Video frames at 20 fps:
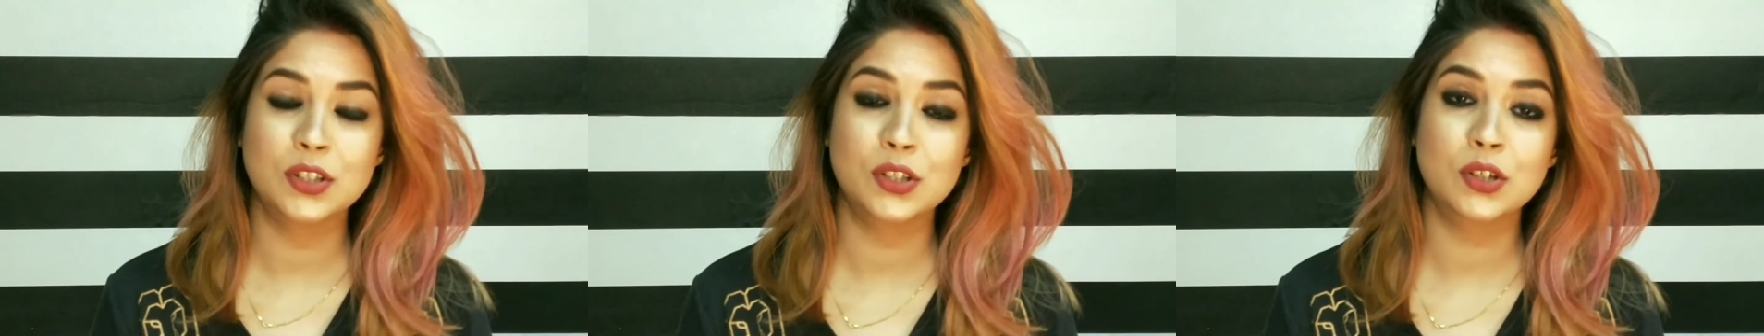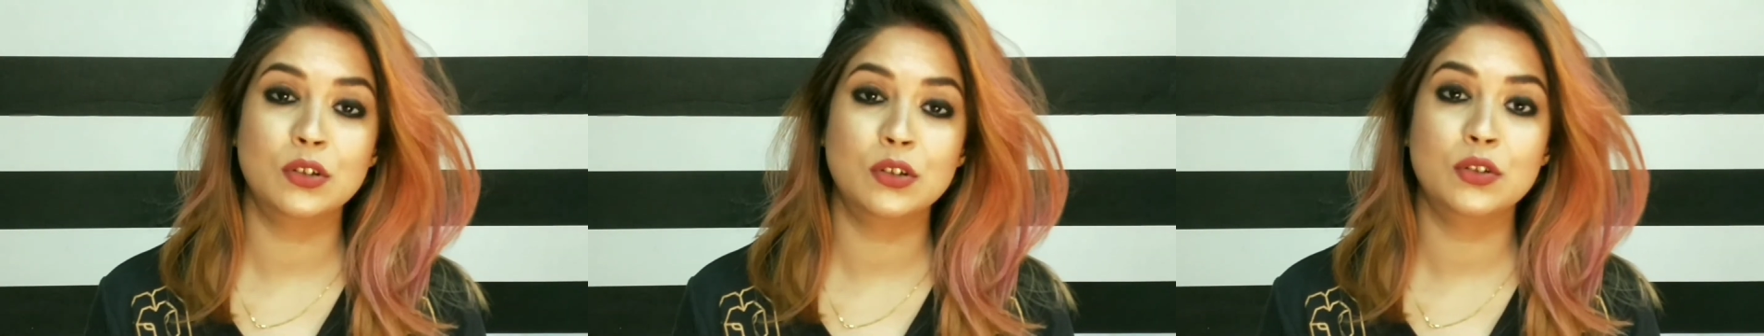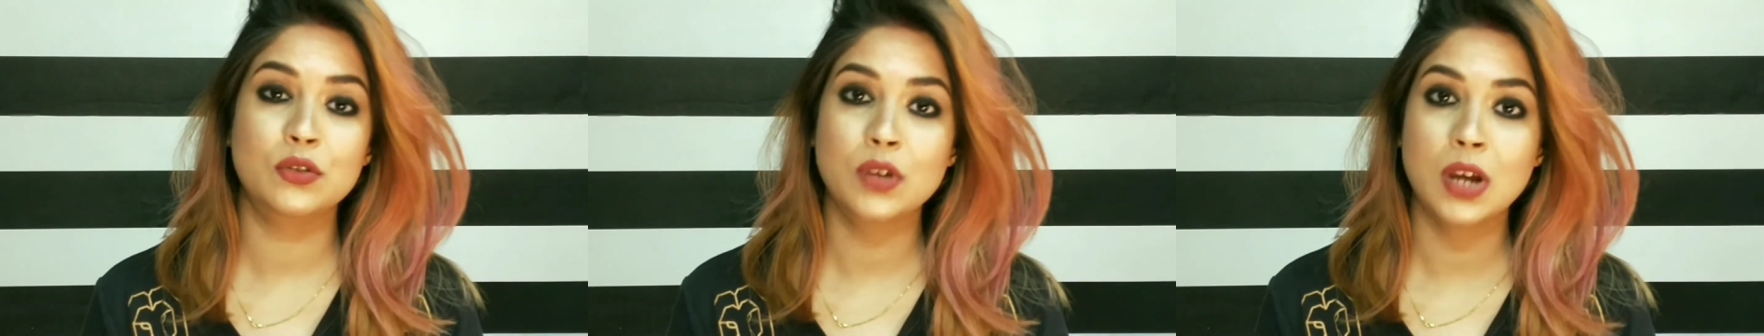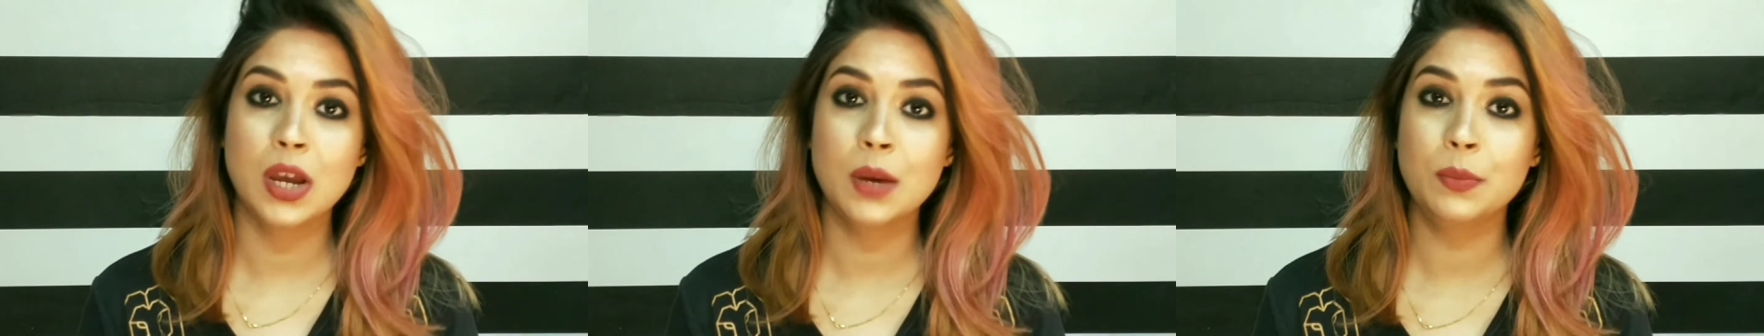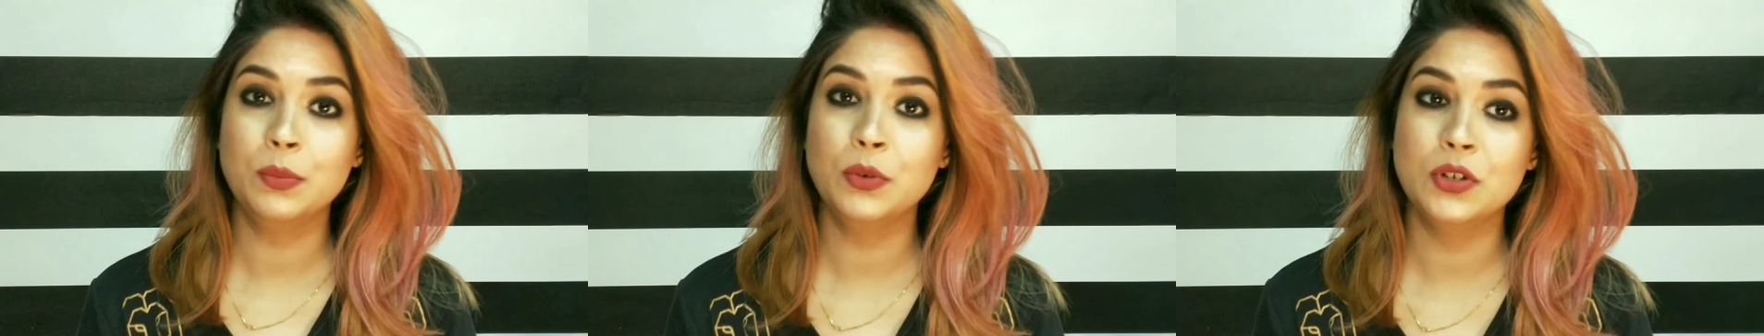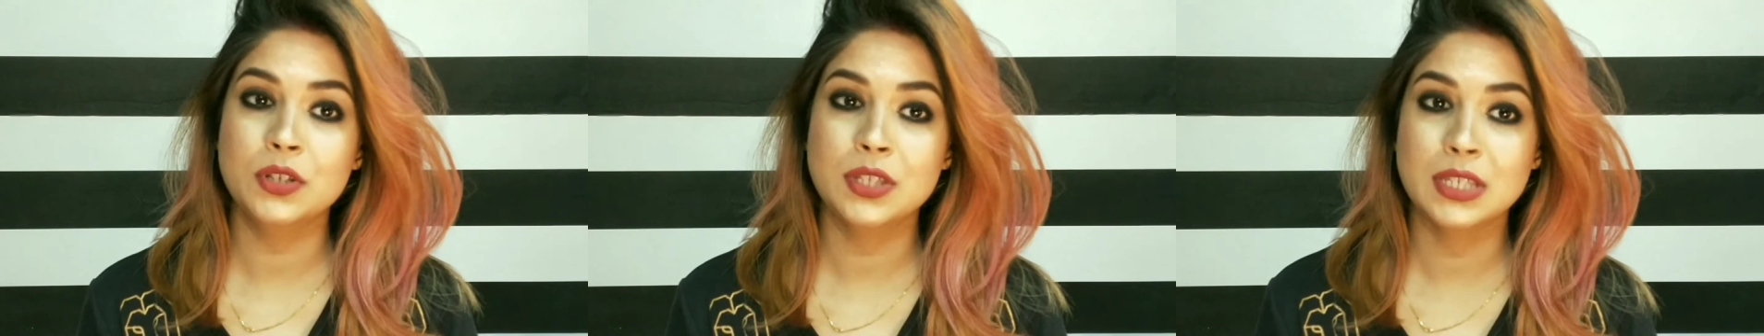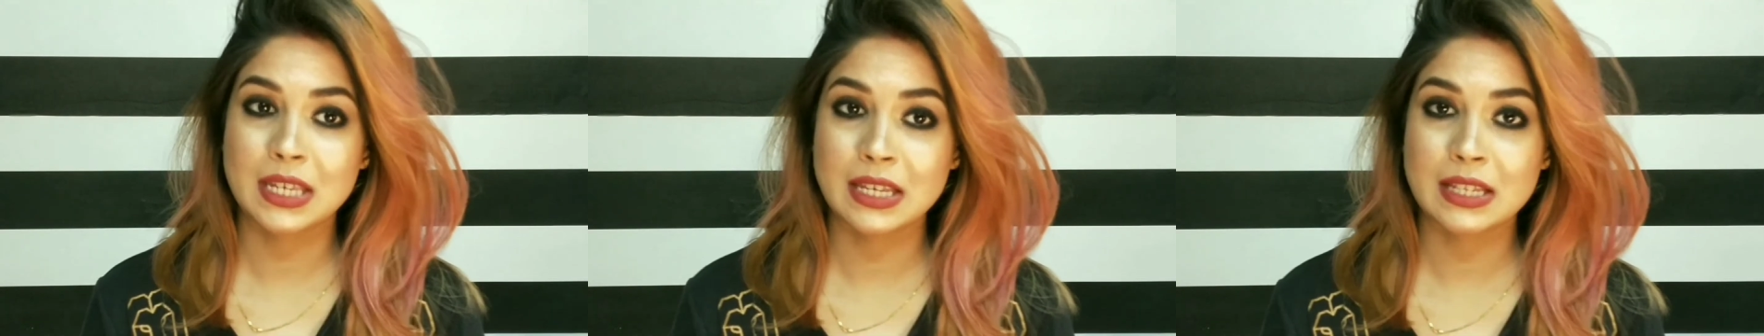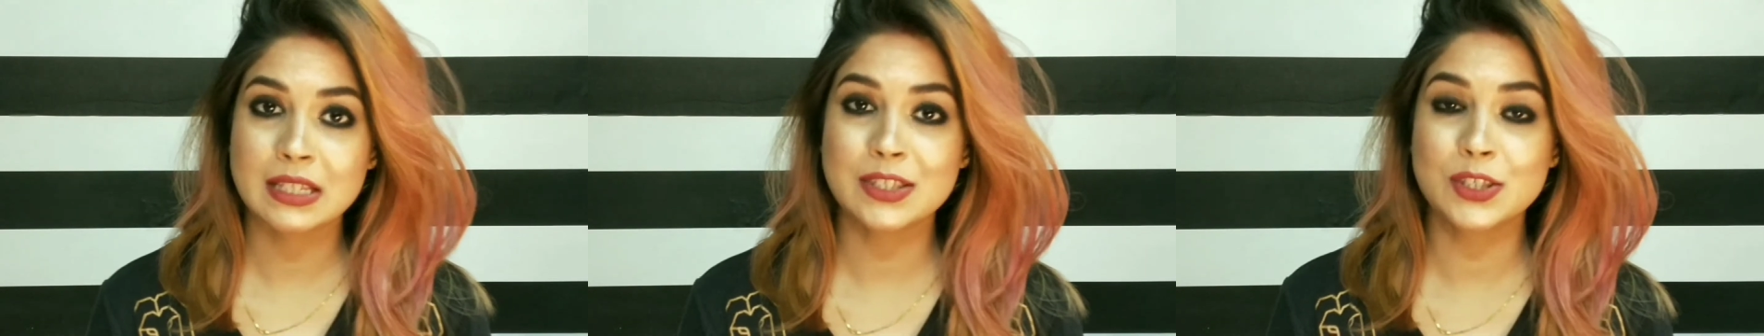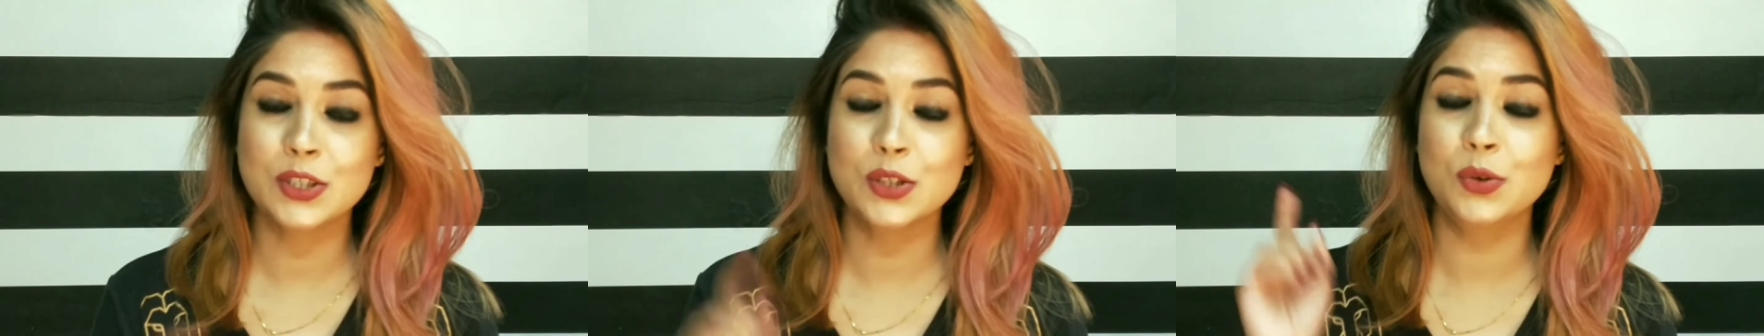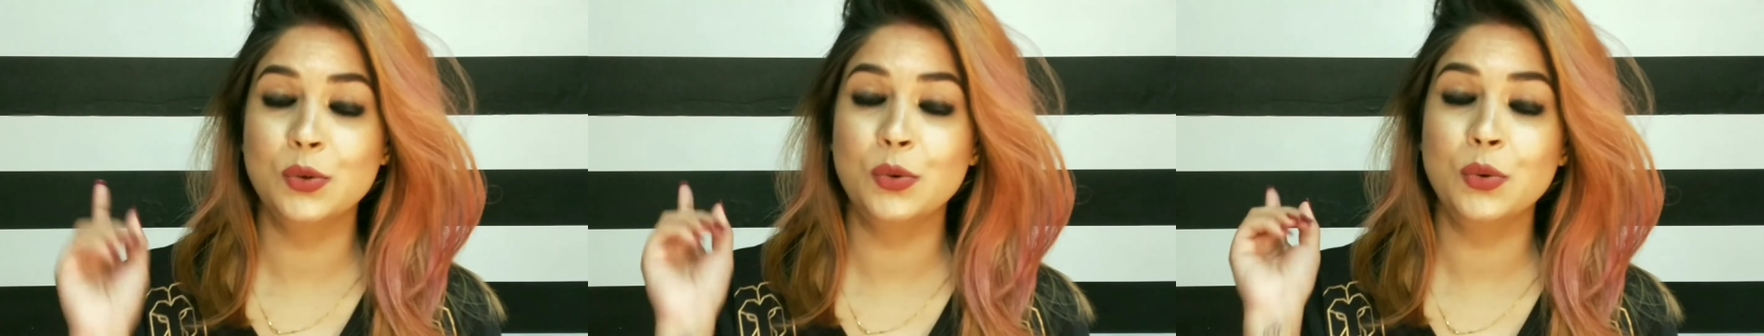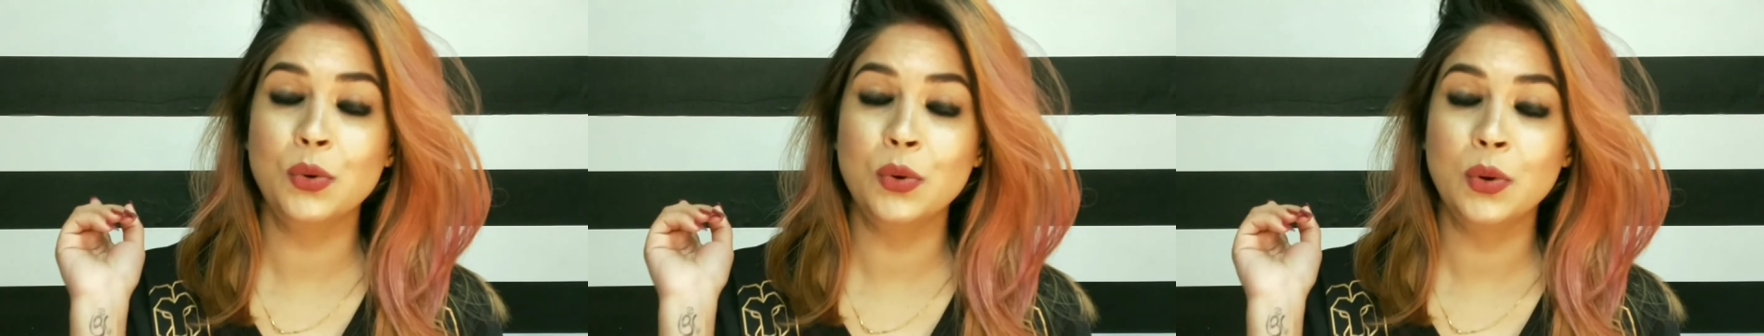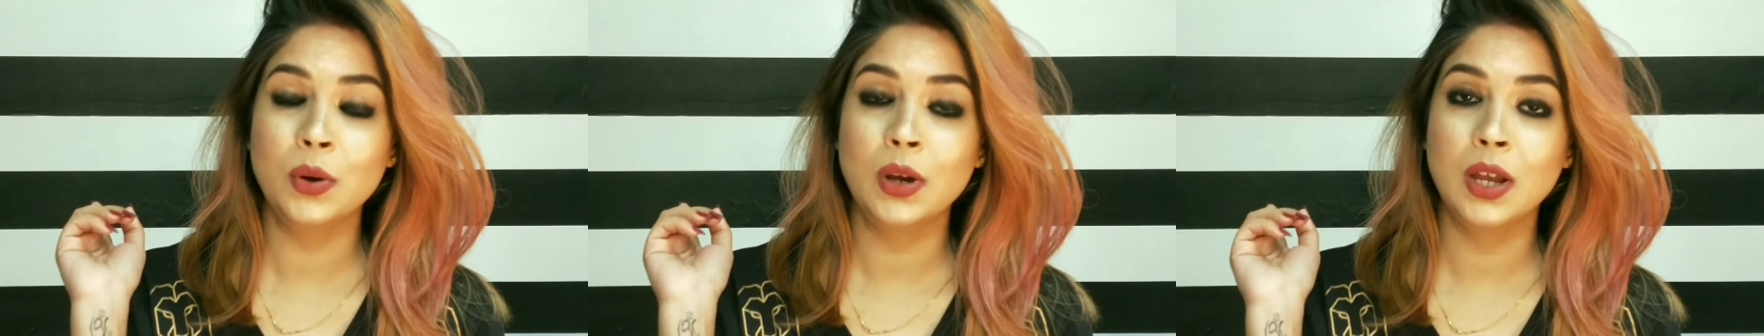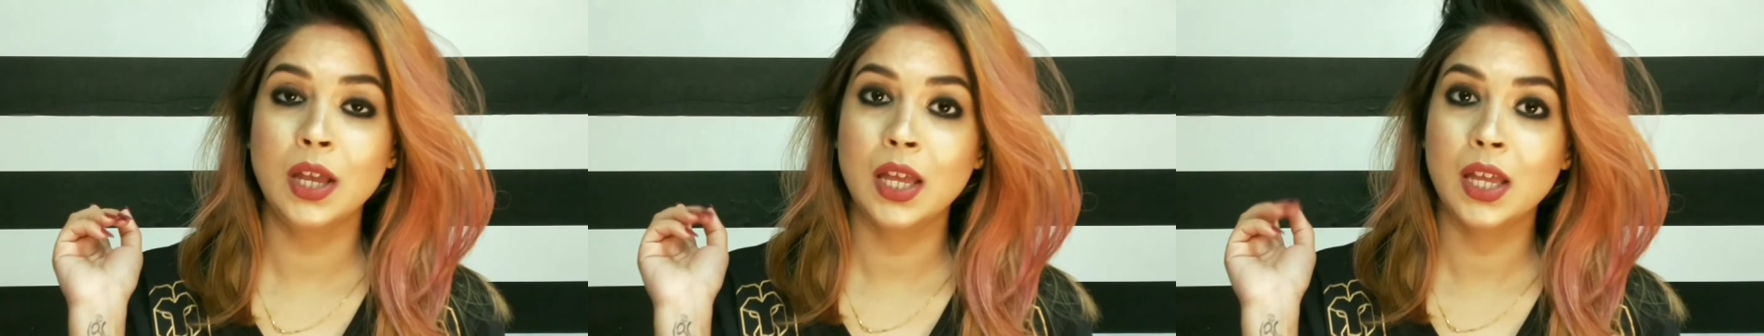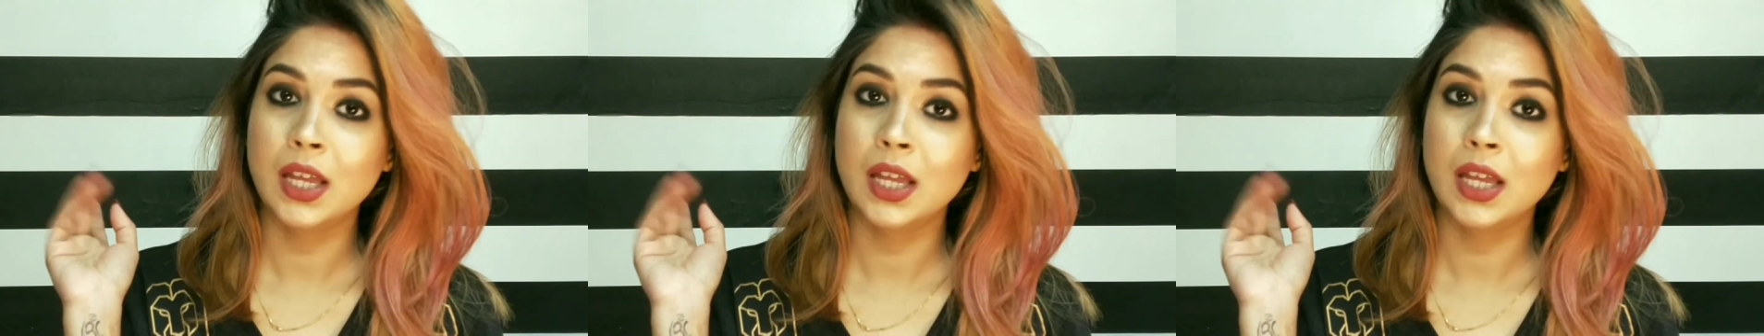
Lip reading: is gonna dry up your skin, so